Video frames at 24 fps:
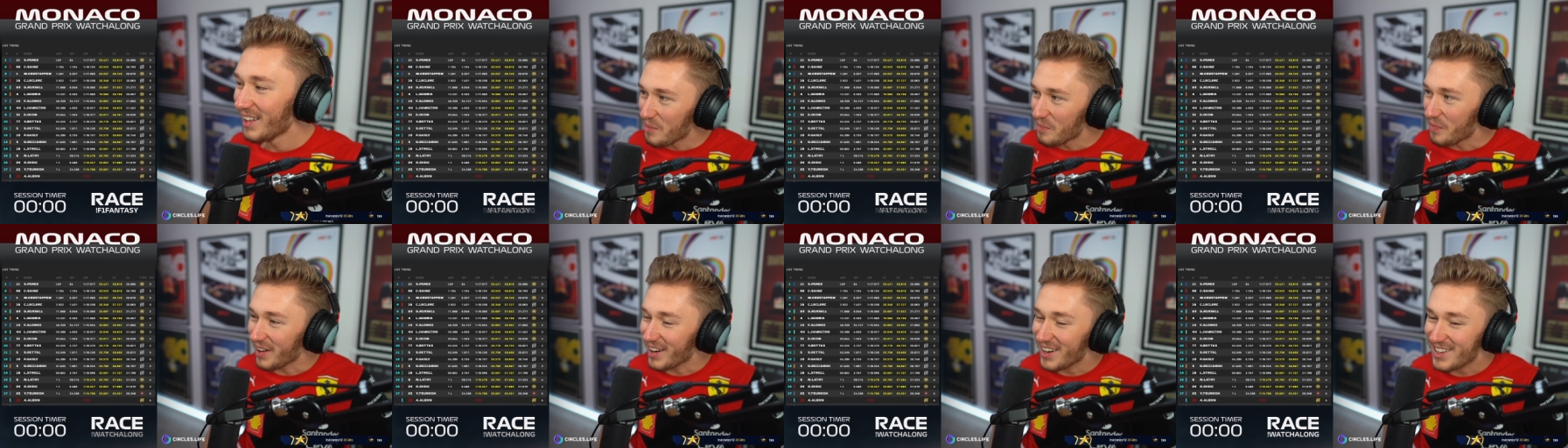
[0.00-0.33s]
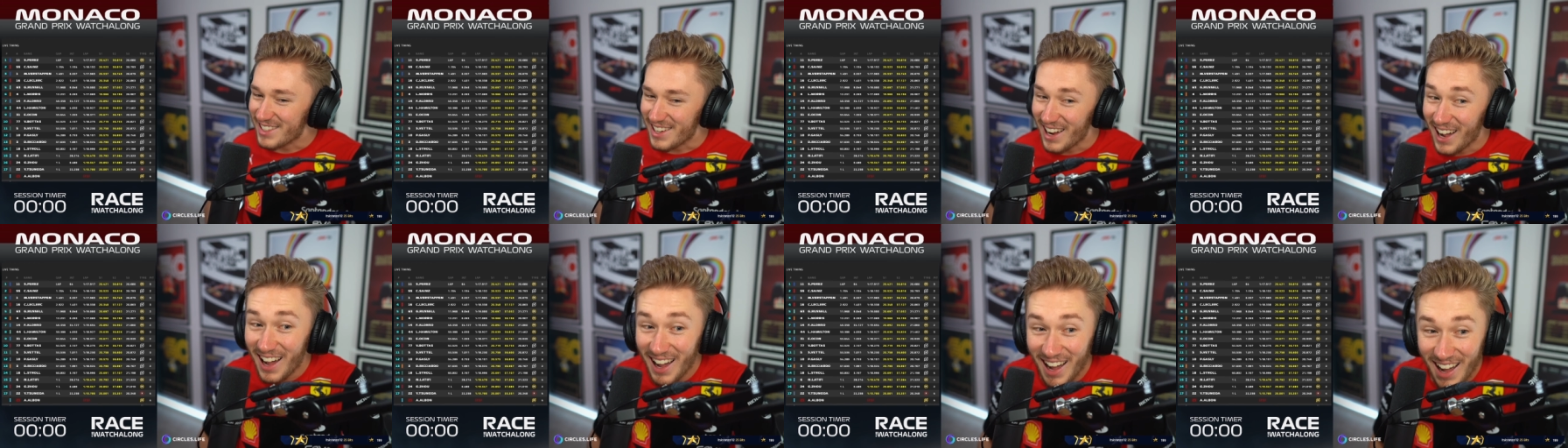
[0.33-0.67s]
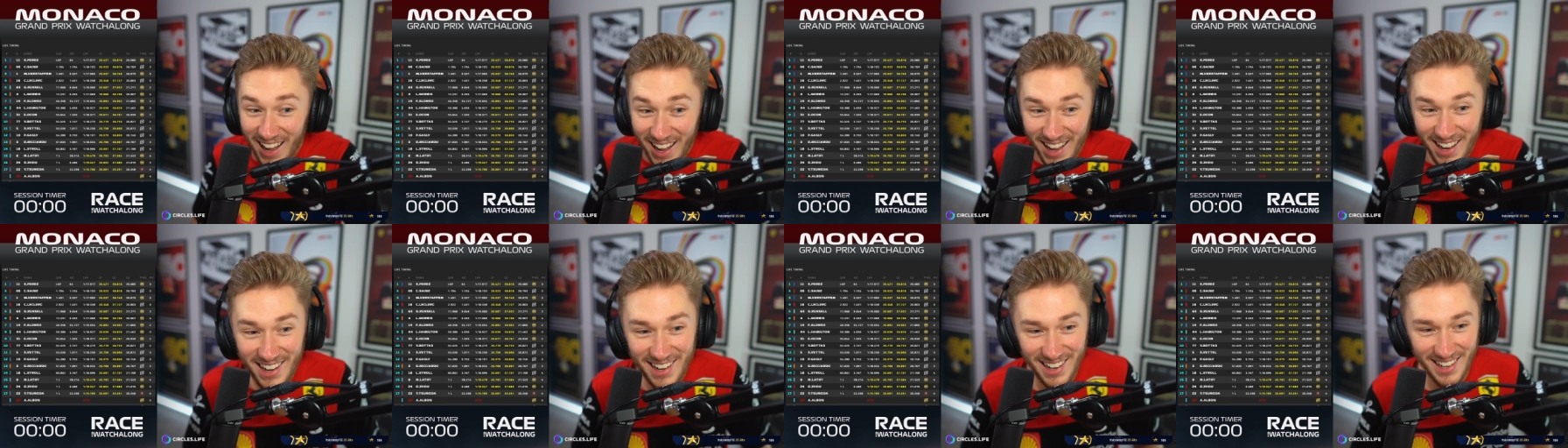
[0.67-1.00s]
But it's
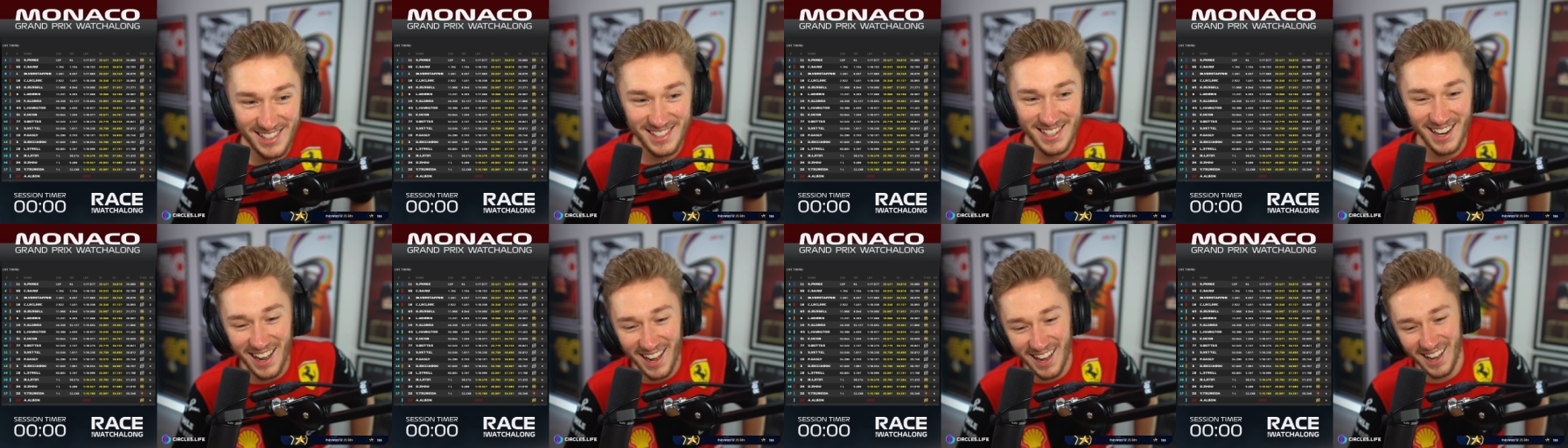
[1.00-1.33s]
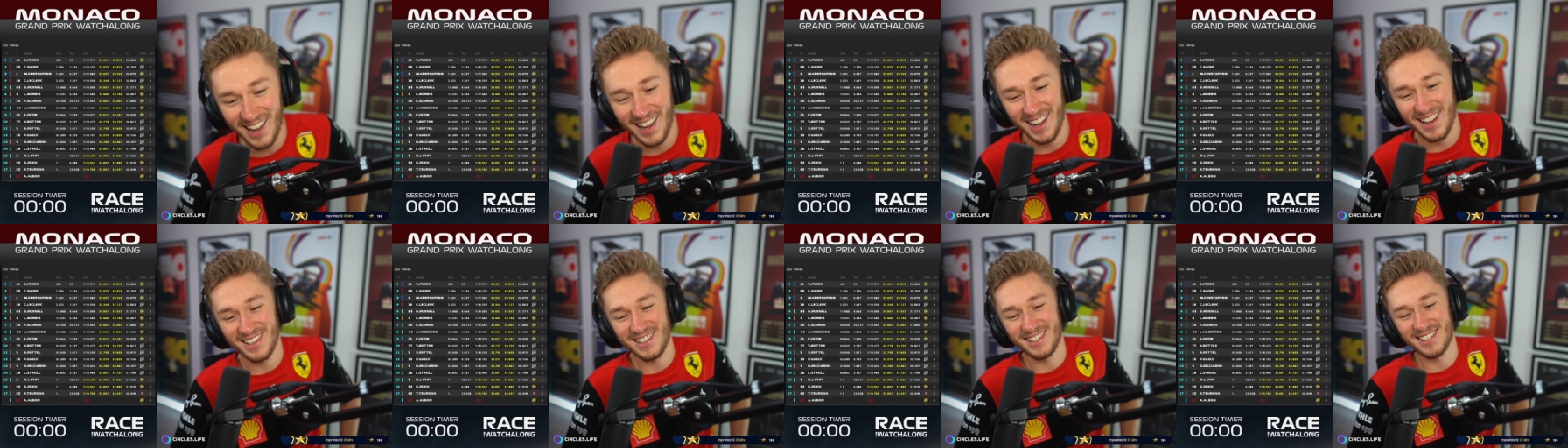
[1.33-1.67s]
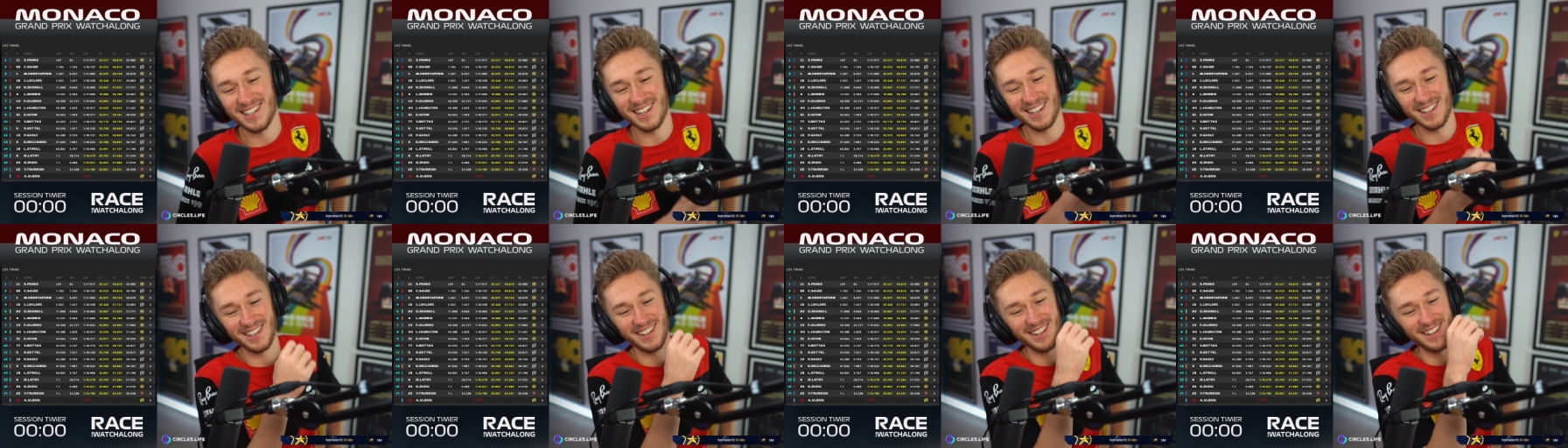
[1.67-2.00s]
hard. It's hard
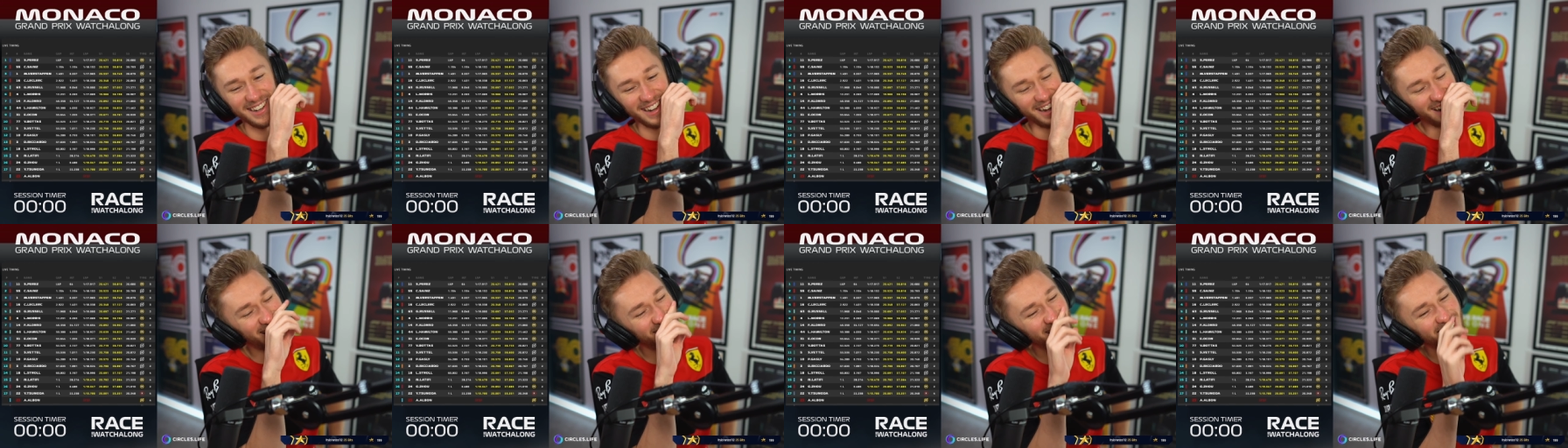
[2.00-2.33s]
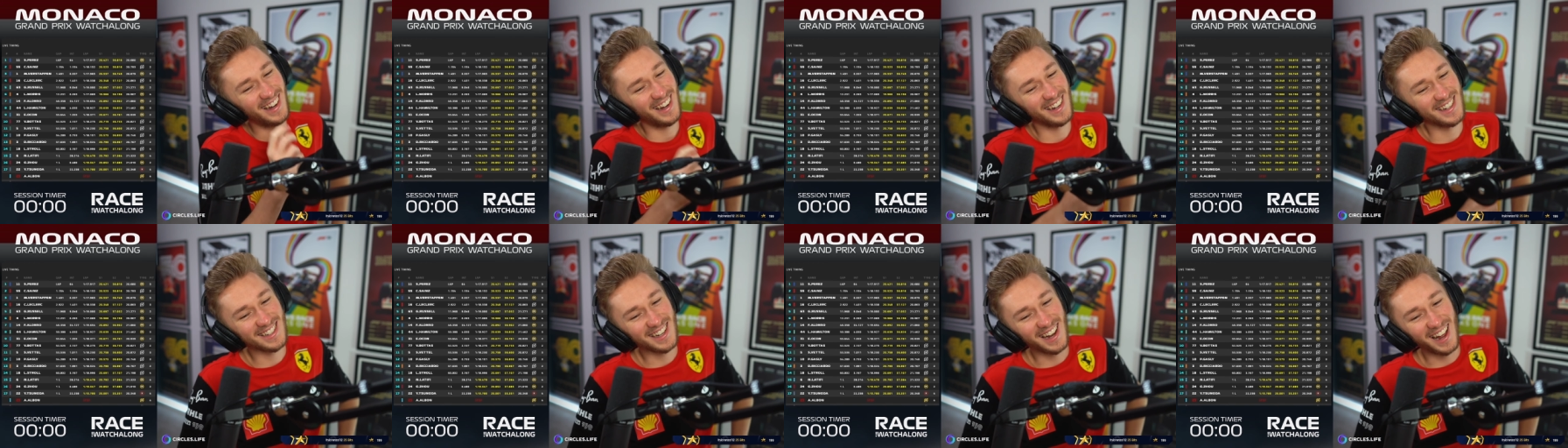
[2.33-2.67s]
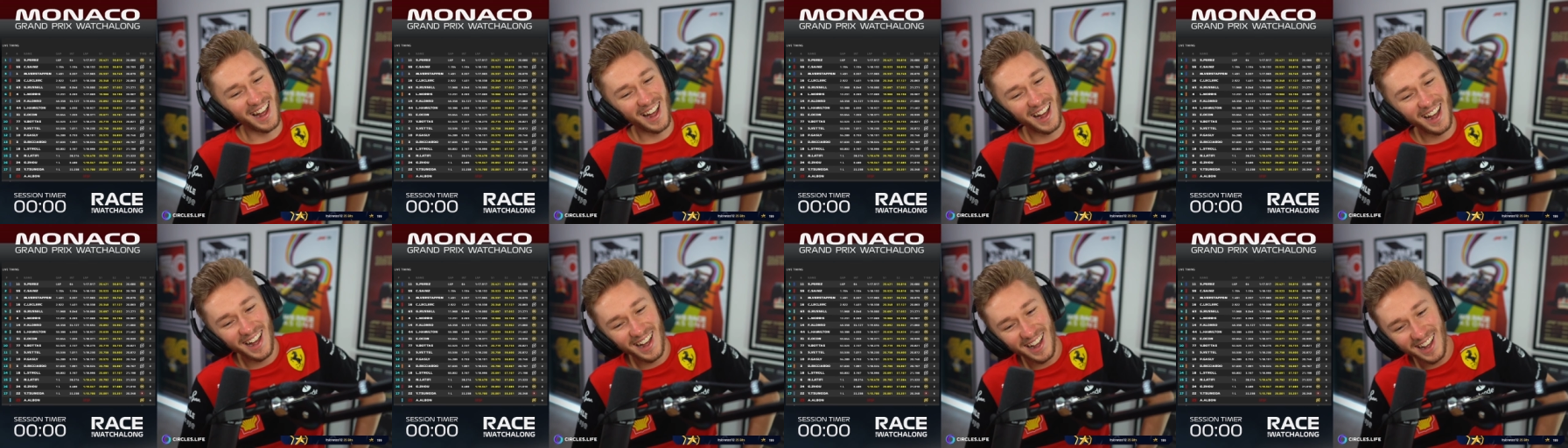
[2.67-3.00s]
to... Oh, it's
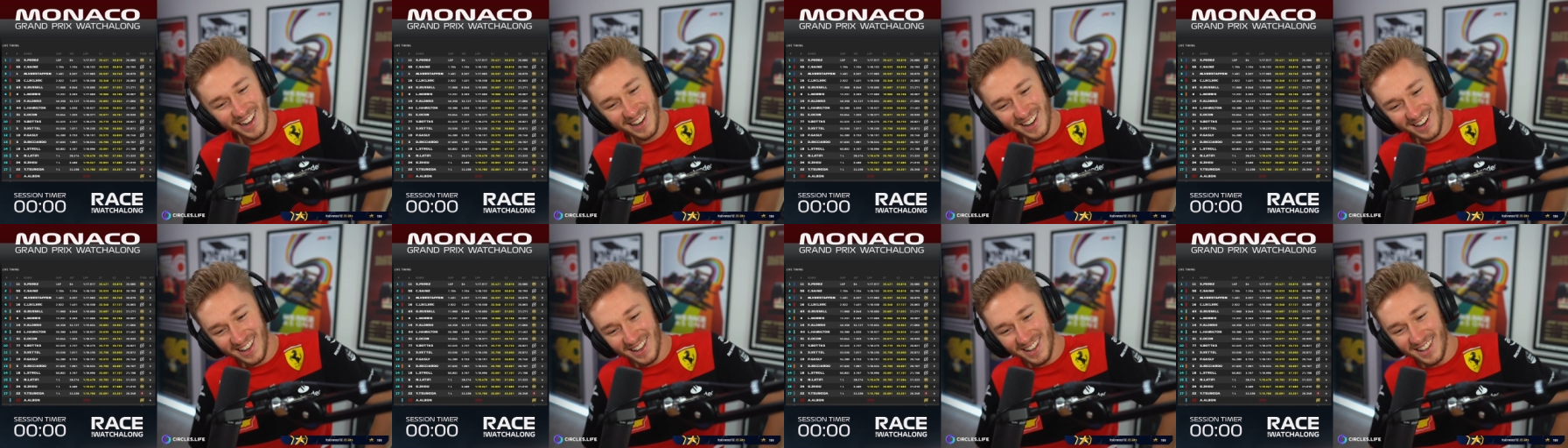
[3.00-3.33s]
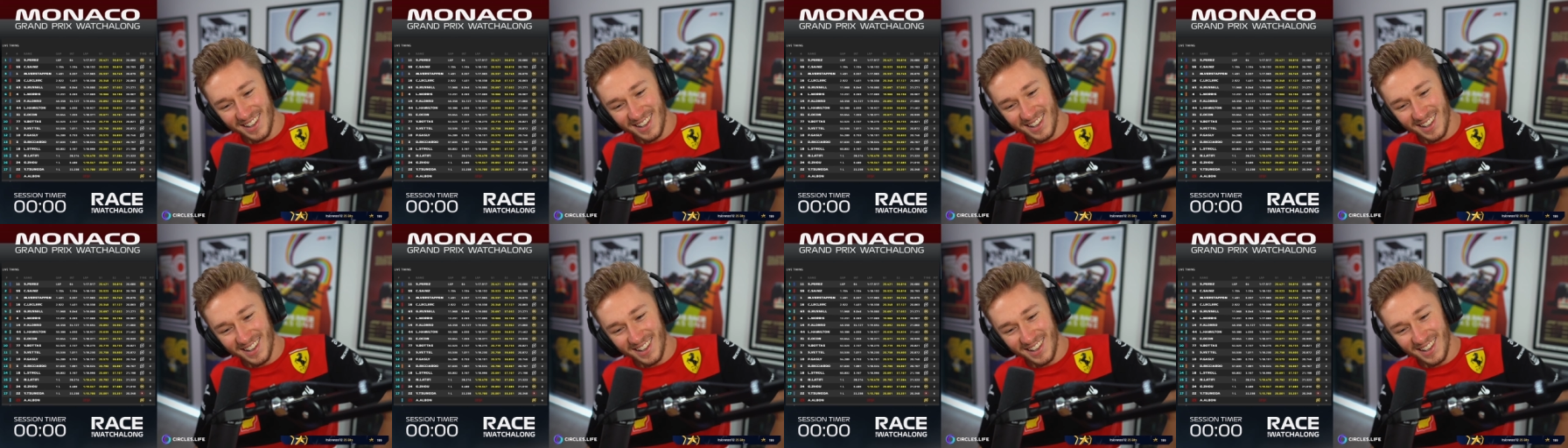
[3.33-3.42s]
hard.